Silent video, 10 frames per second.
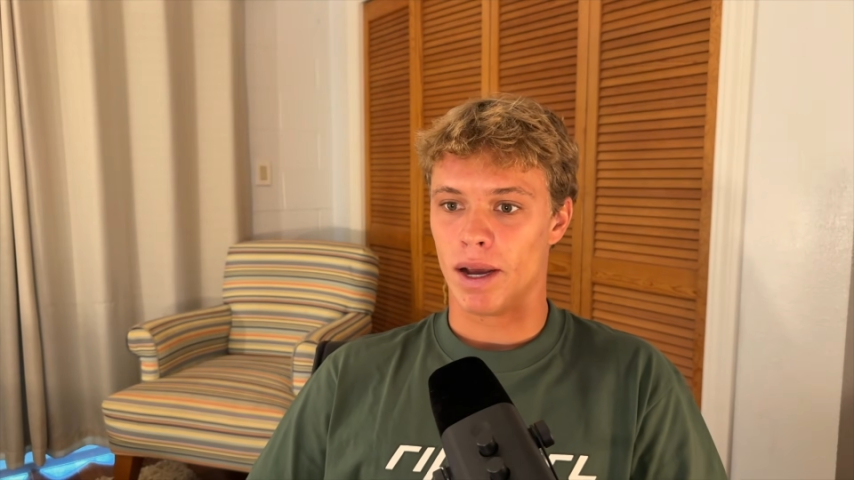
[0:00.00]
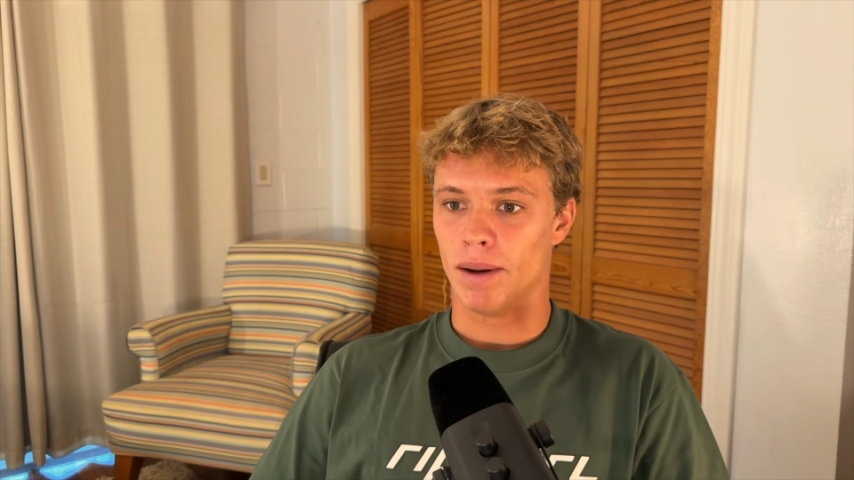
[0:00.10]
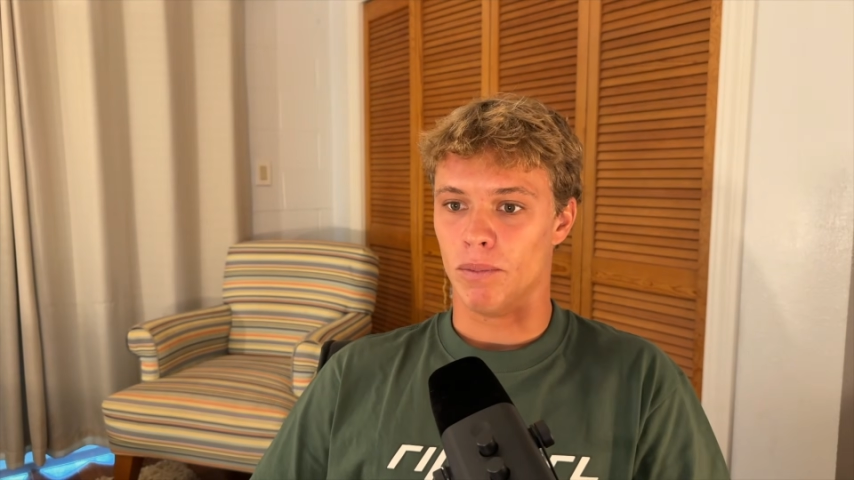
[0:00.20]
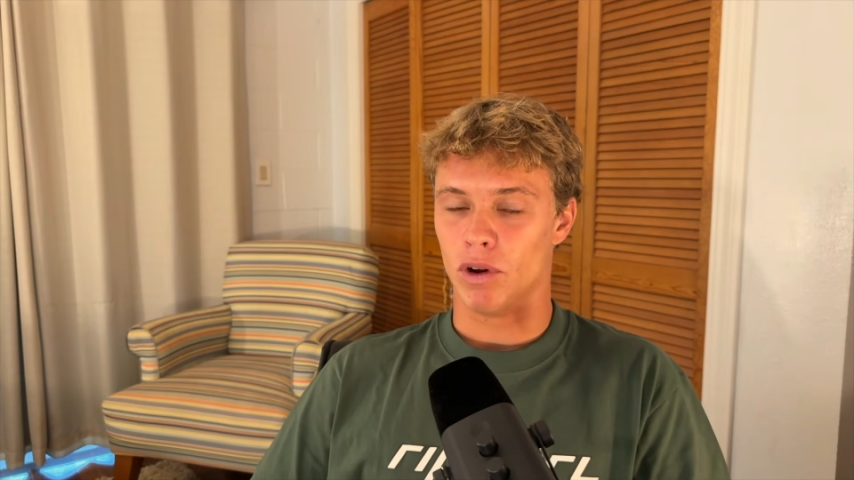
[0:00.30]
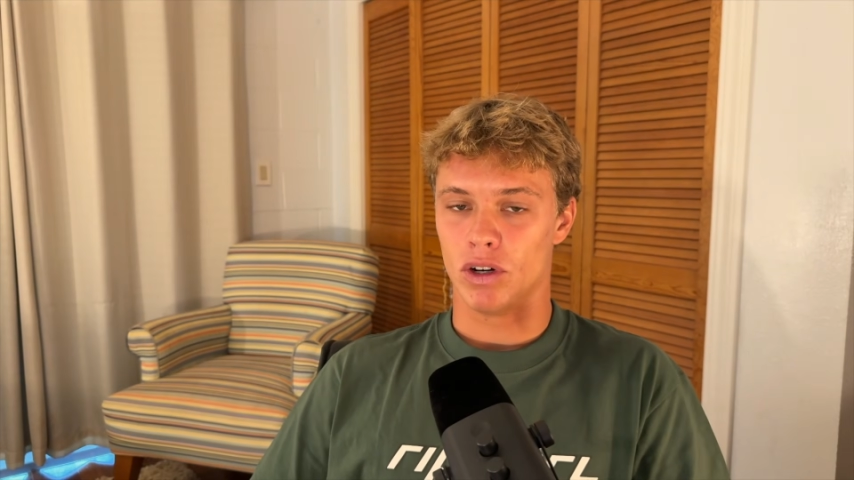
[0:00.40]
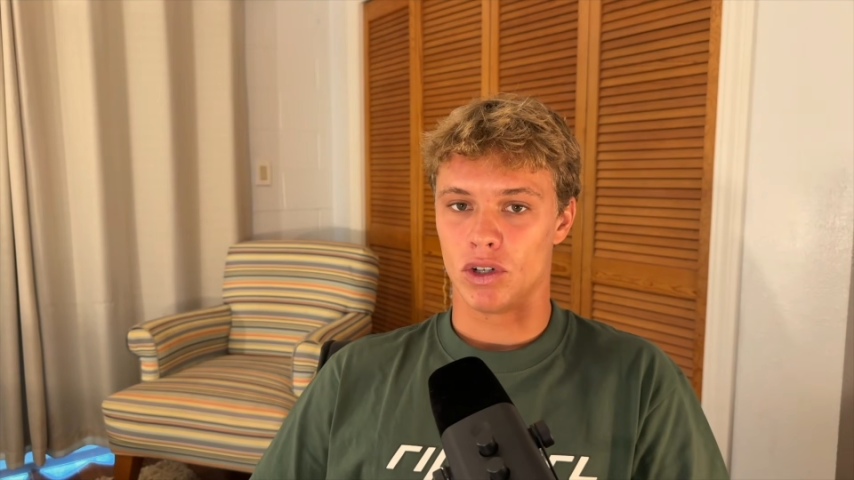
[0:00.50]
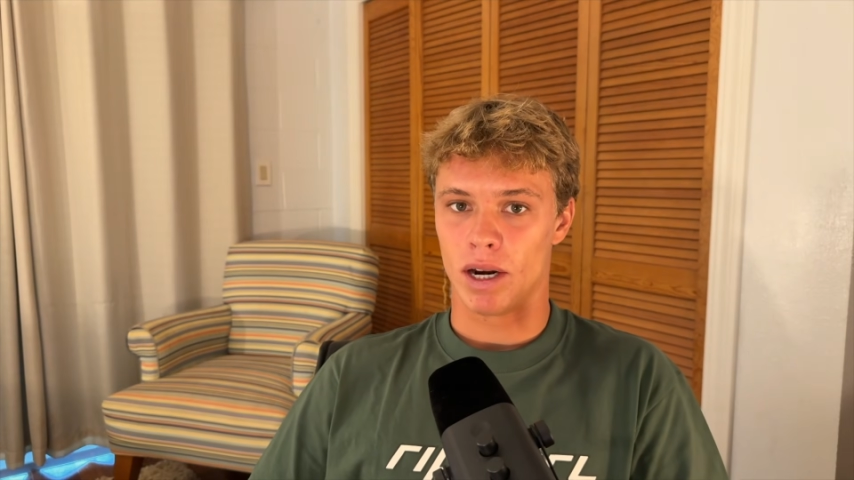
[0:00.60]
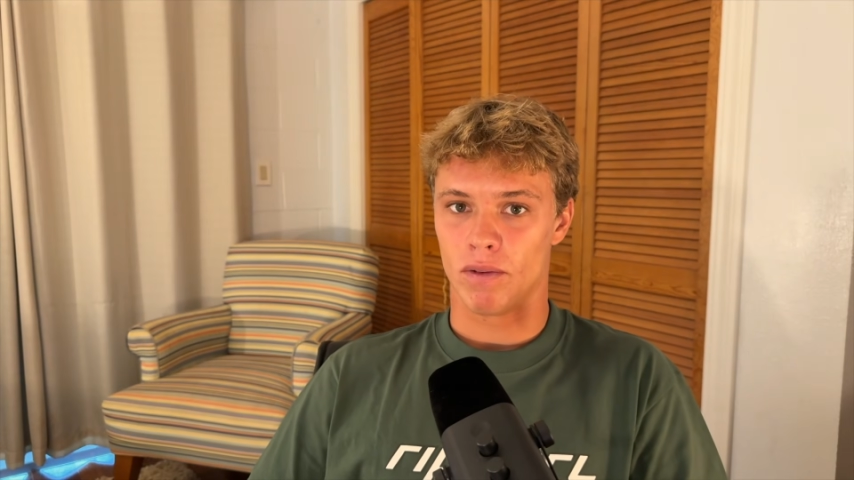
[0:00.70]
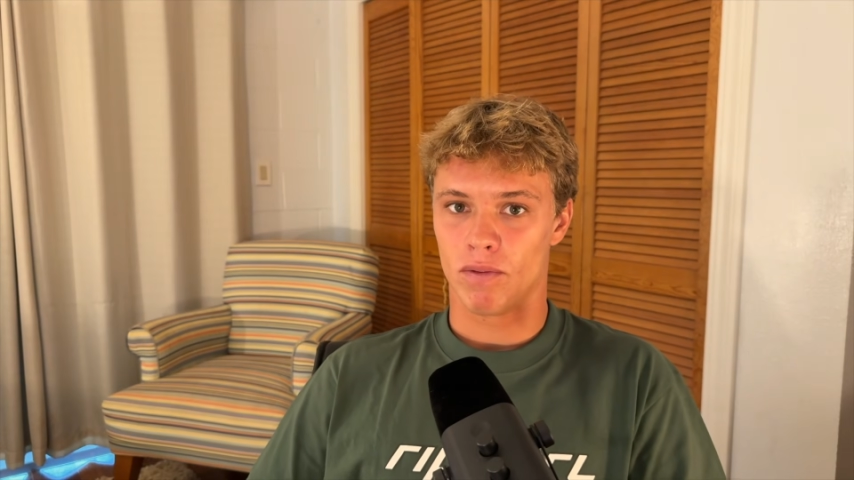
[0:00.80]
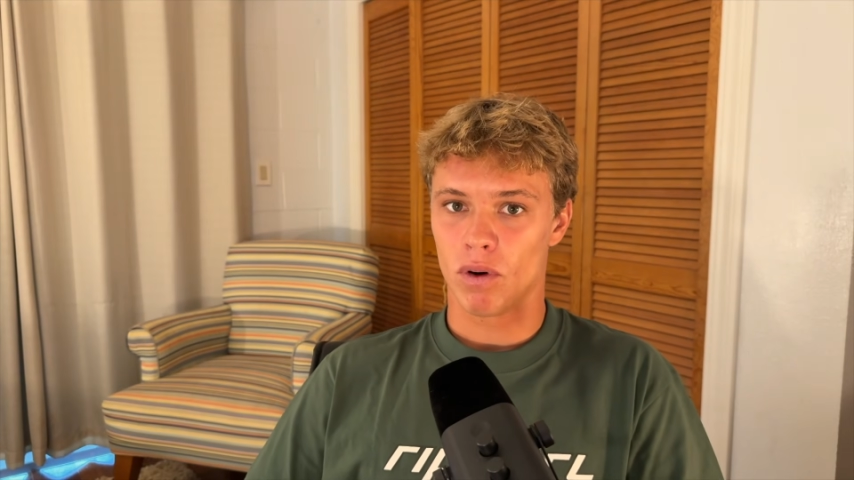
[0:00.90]
when you're
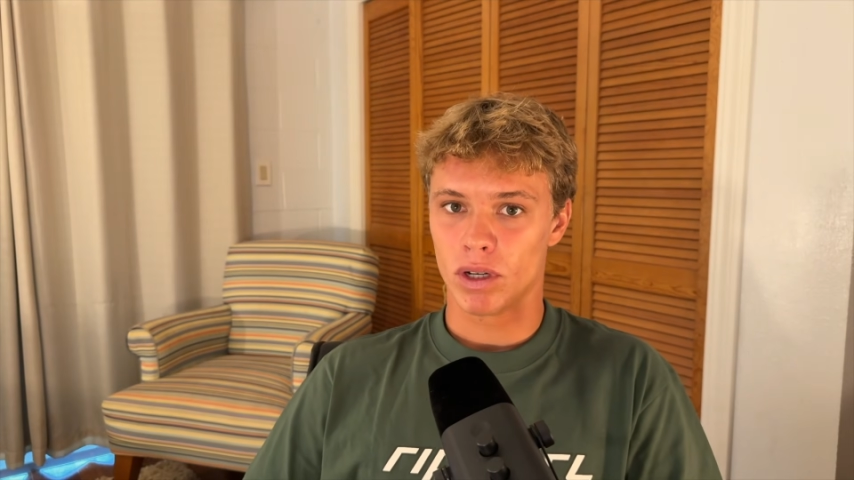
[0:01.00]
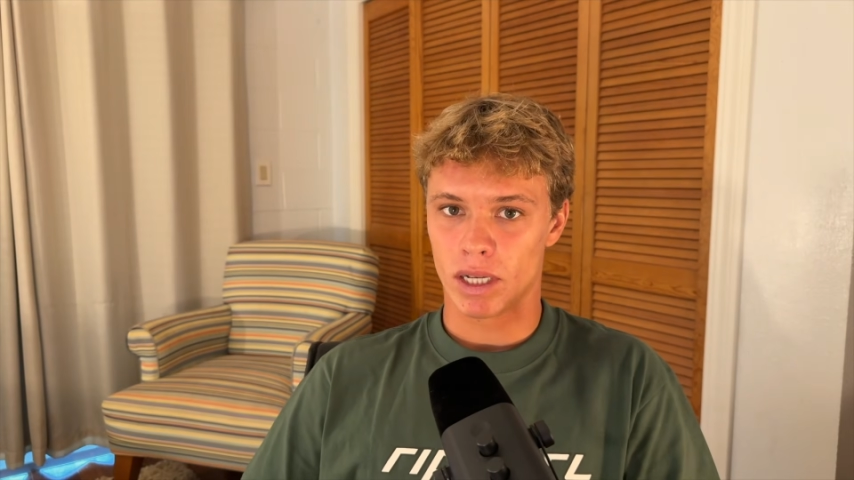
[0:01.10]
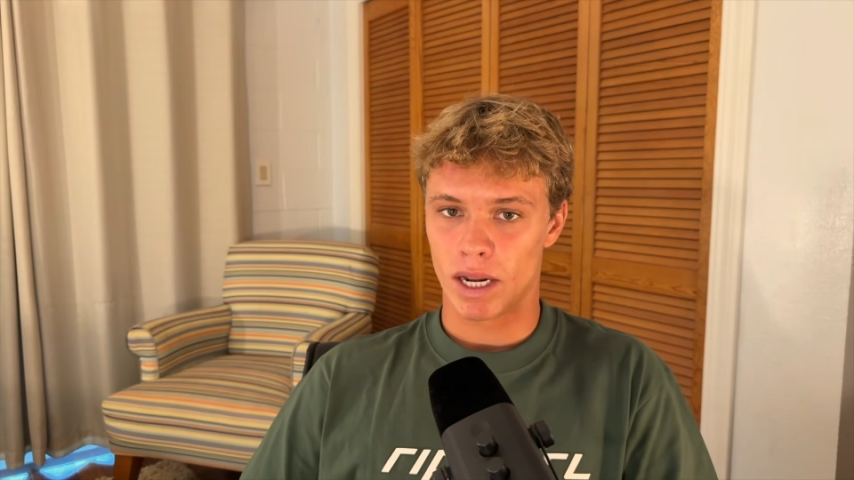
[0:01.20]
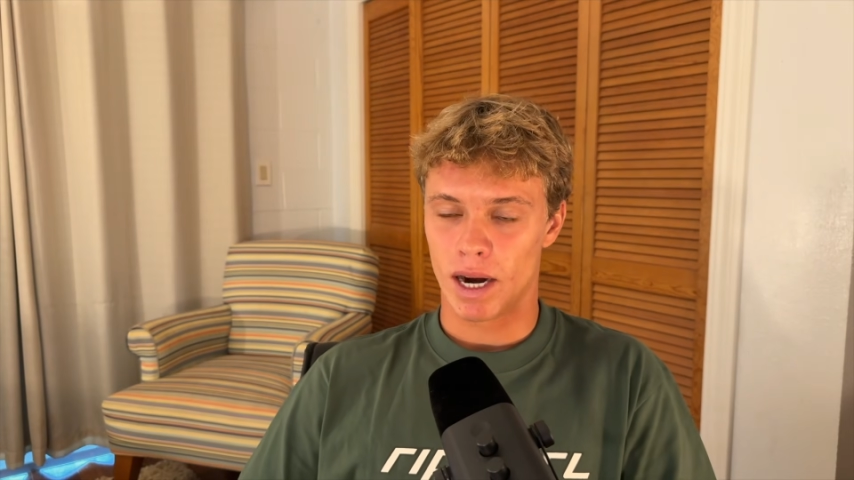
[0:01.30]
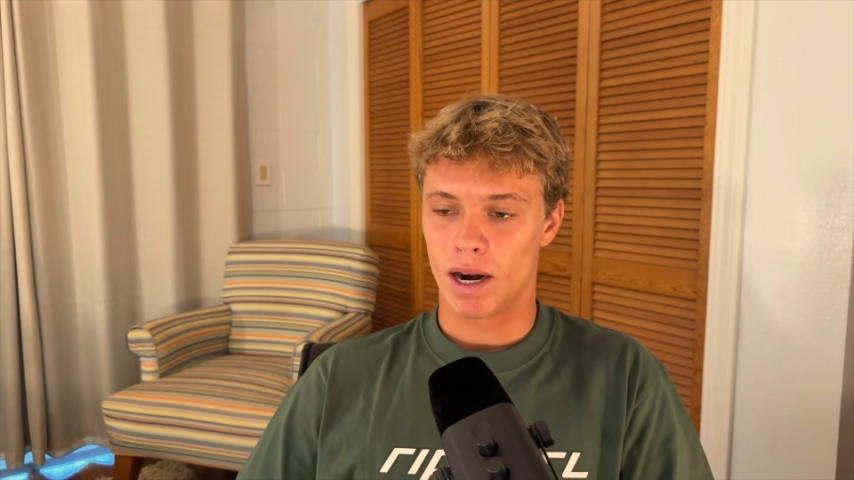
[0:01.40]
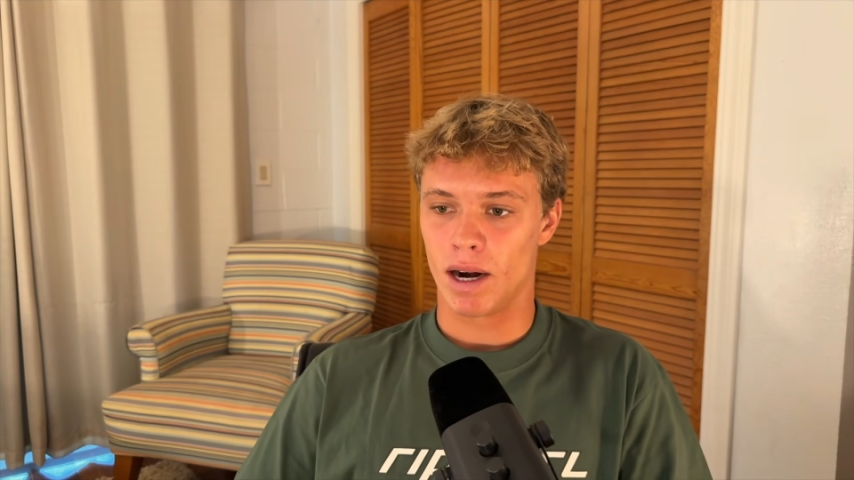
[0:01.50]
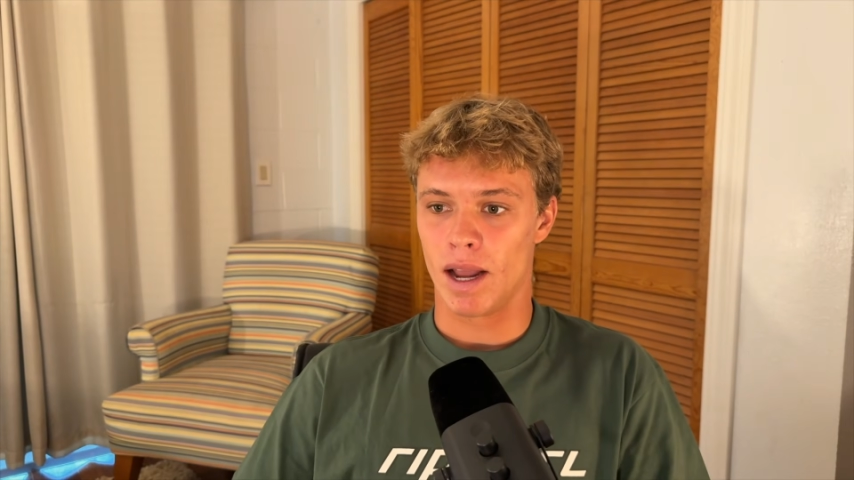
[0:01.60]
trying to force an air